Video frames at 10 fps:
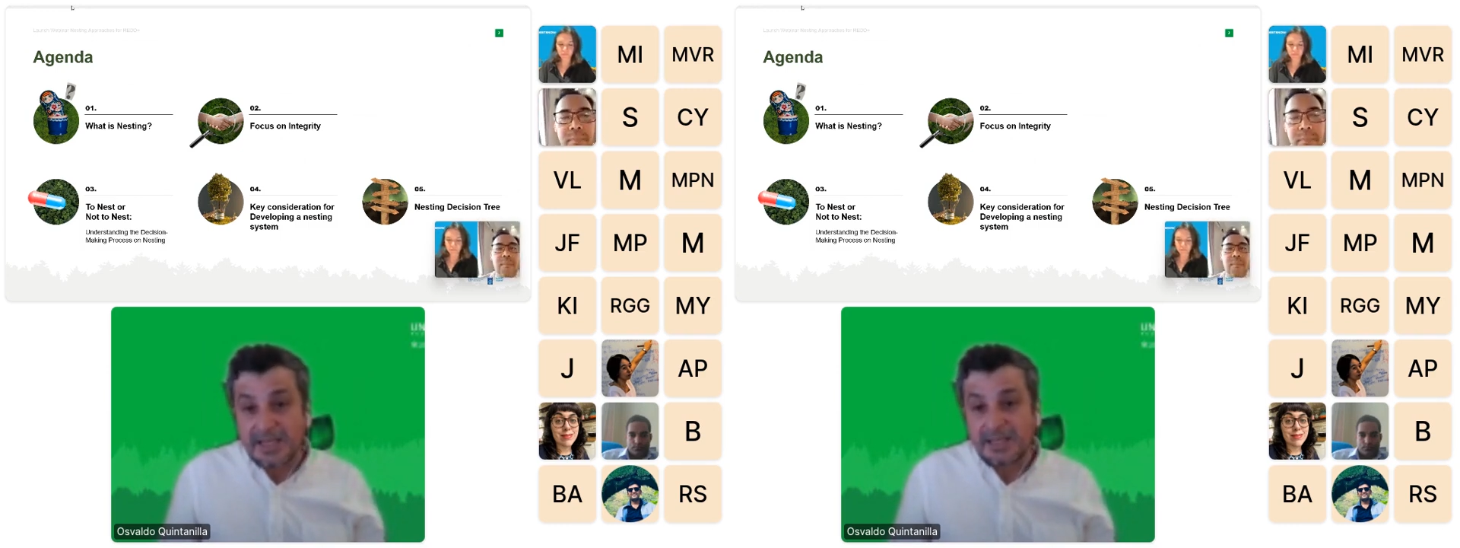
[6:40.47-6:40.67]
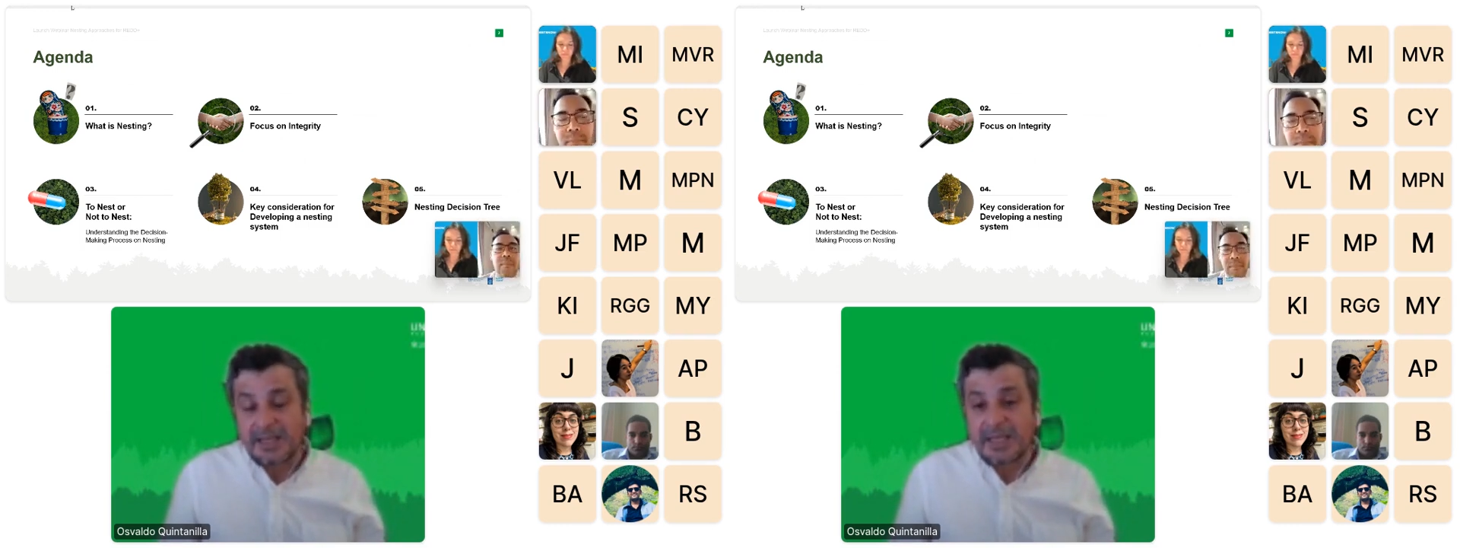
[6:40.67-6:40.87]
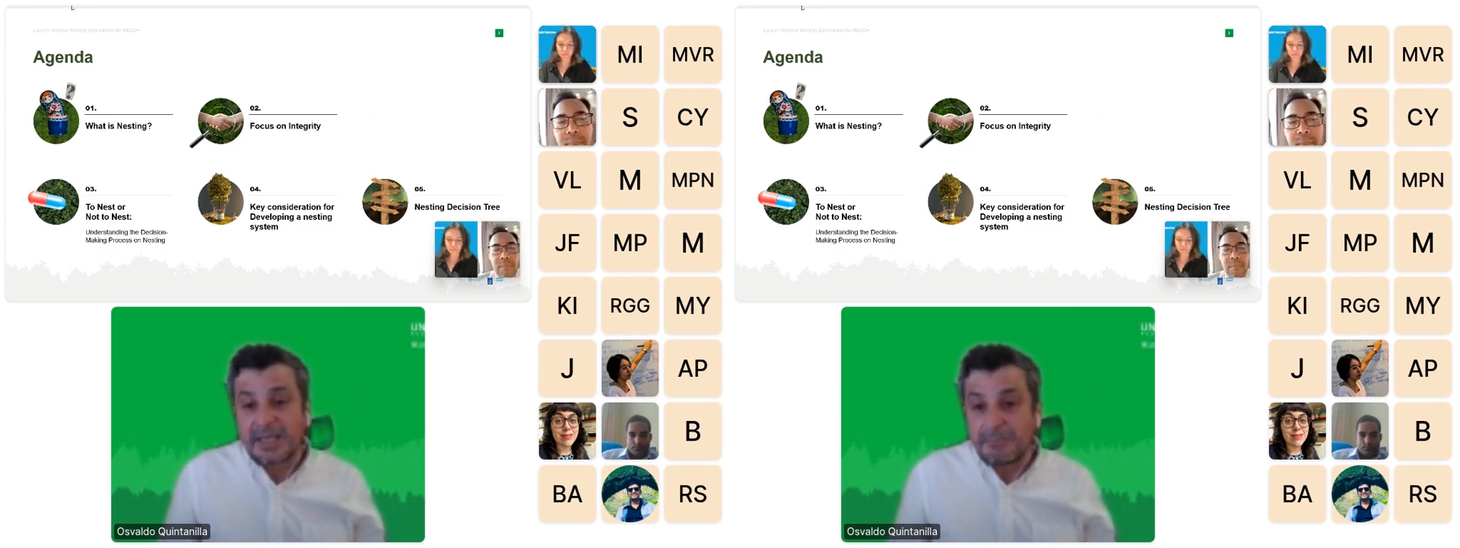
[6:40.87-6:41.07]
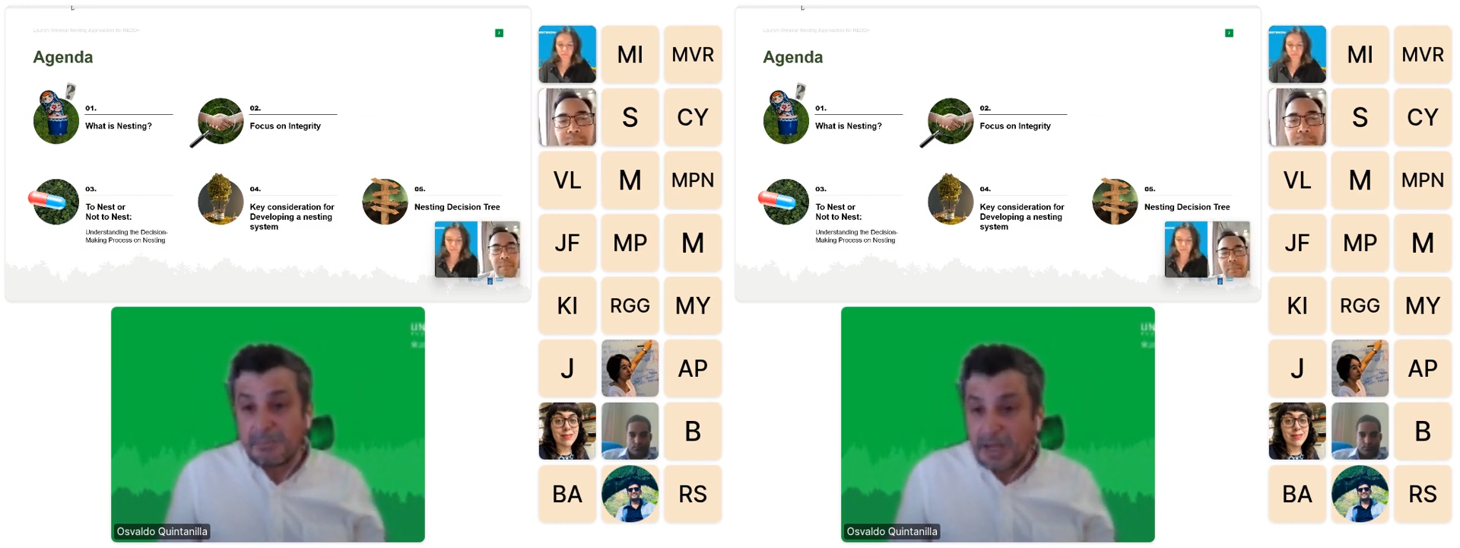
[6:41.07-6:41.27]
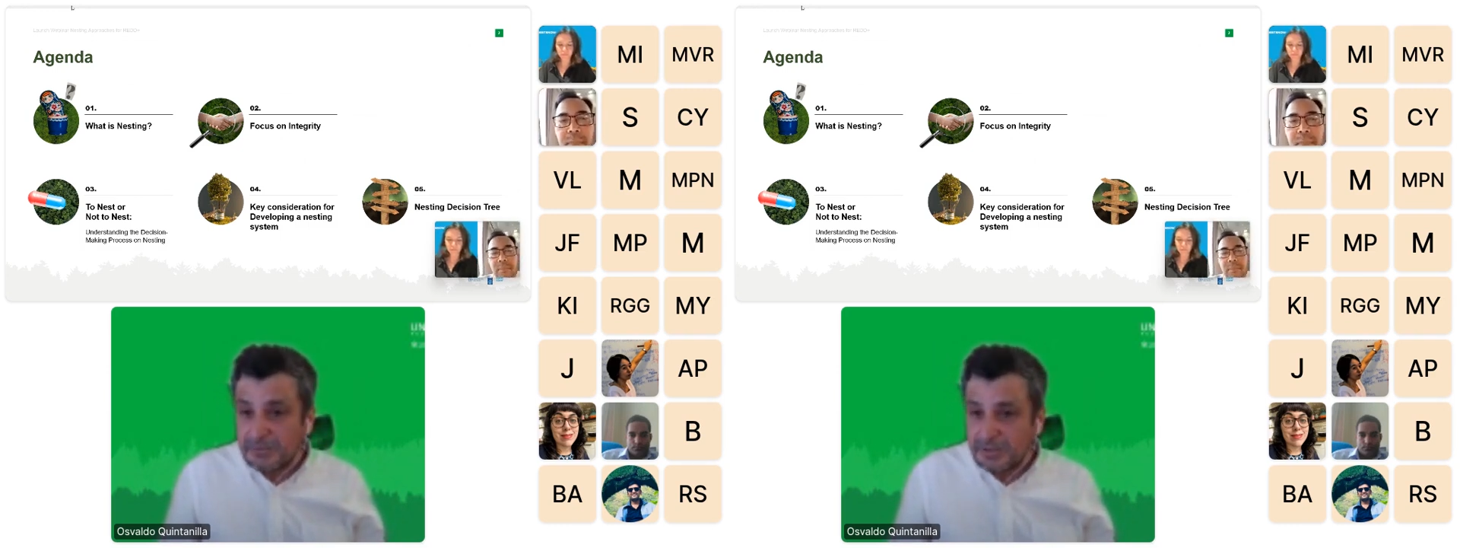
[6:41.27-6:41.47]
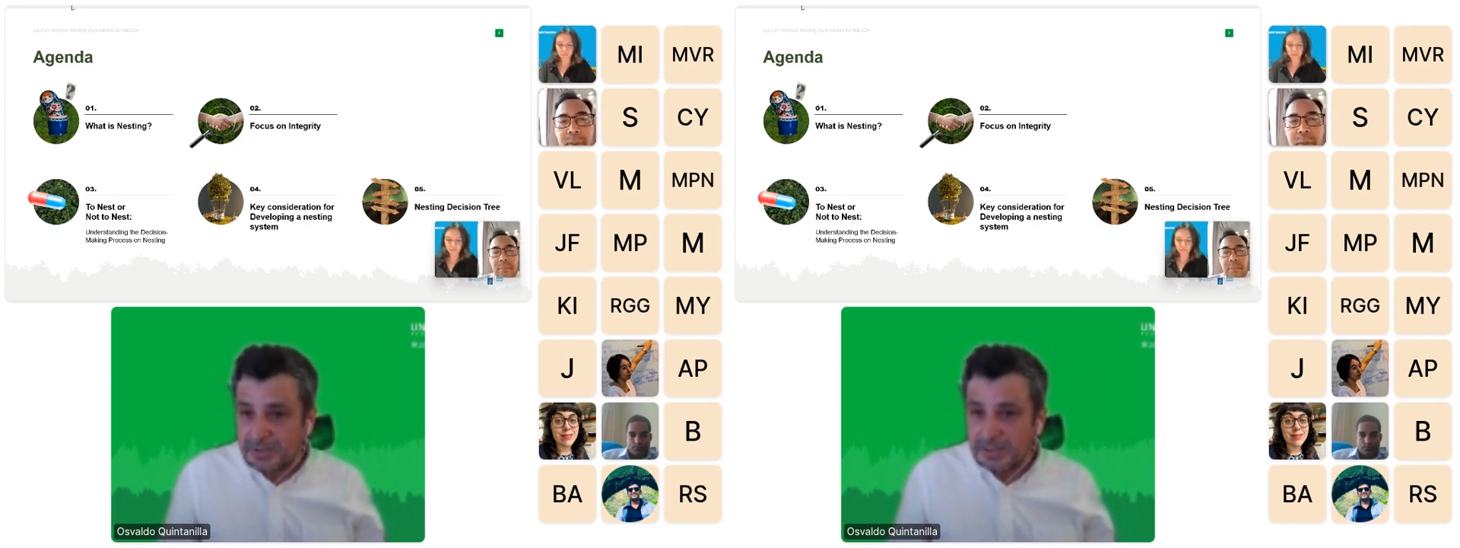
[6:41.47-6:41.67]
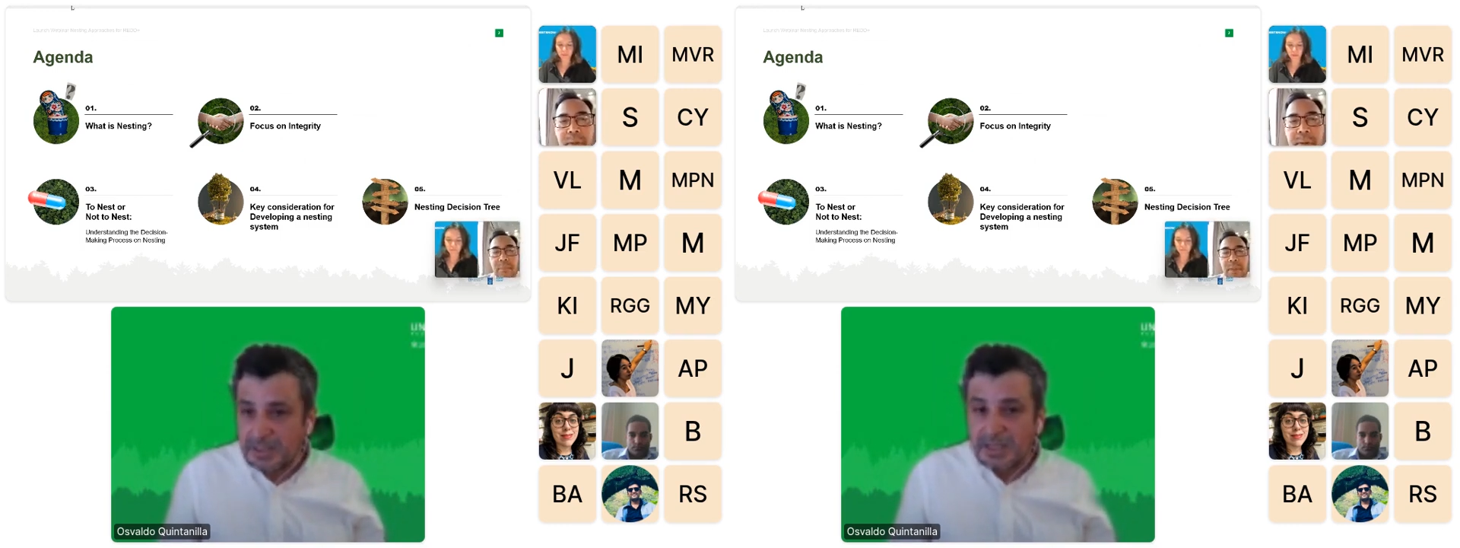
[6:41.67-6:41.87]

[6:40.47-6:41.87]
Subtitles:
can help address,